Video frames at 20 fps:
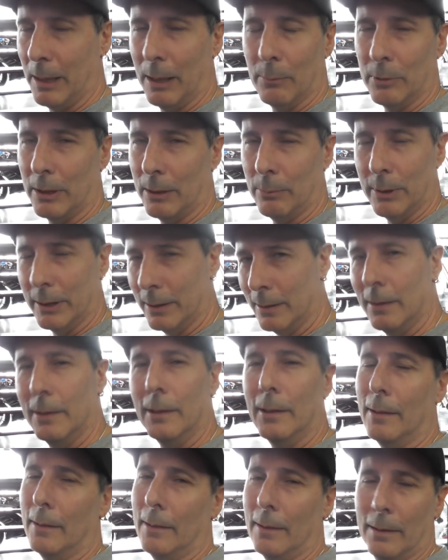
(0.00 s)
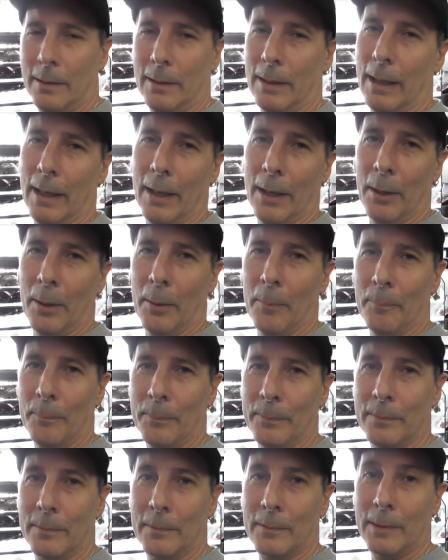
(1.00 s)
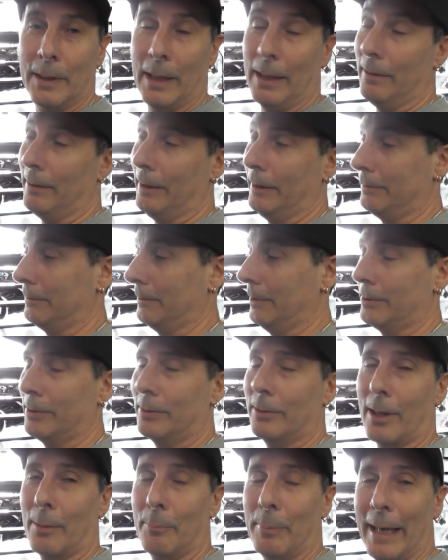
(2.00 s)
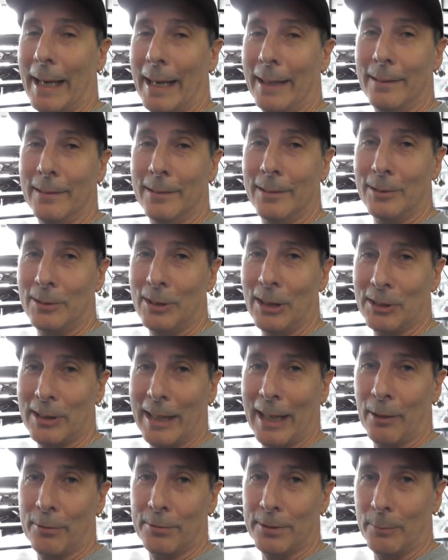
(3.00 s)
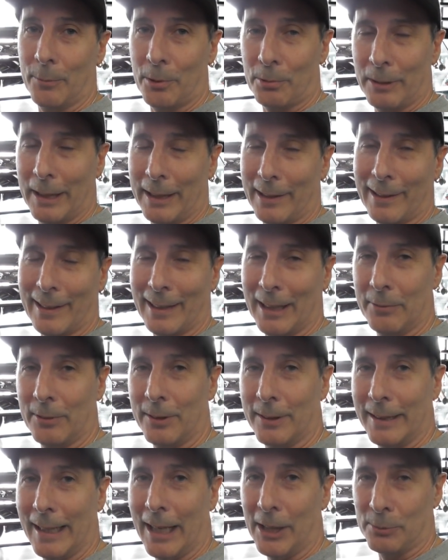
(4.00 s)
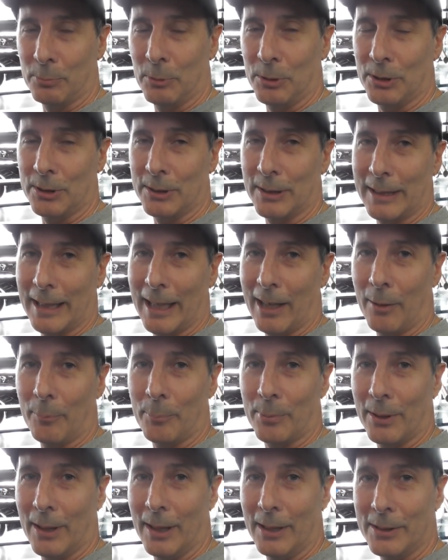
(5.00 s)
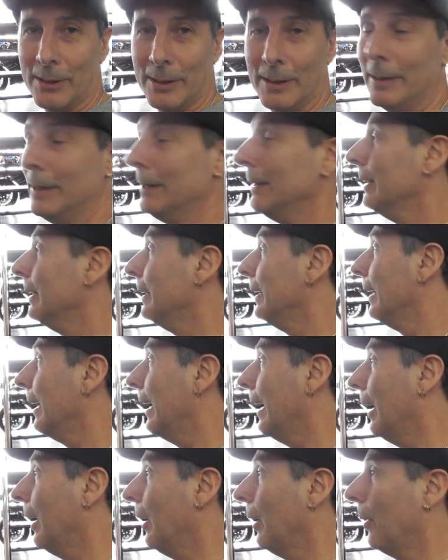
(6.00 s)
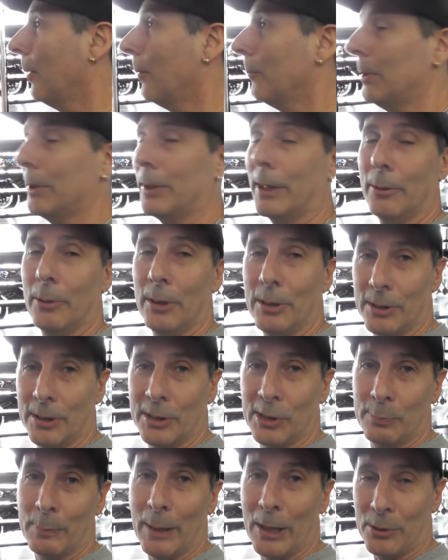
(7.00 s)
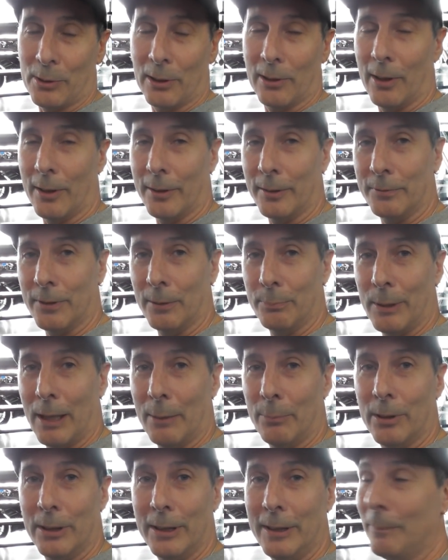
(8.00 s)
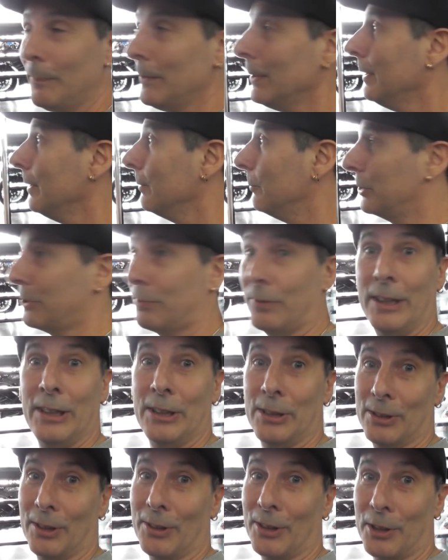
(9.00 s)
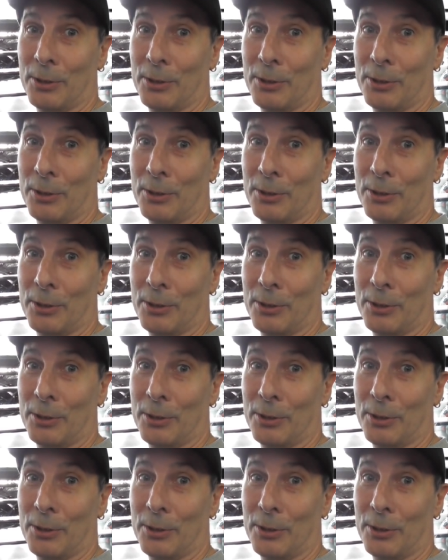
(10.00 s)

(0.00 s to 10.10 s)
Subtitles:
memory. But, you know, like, it's not a bad discount from 311,000, which is the current price. But there is a special on for February, which finishes on the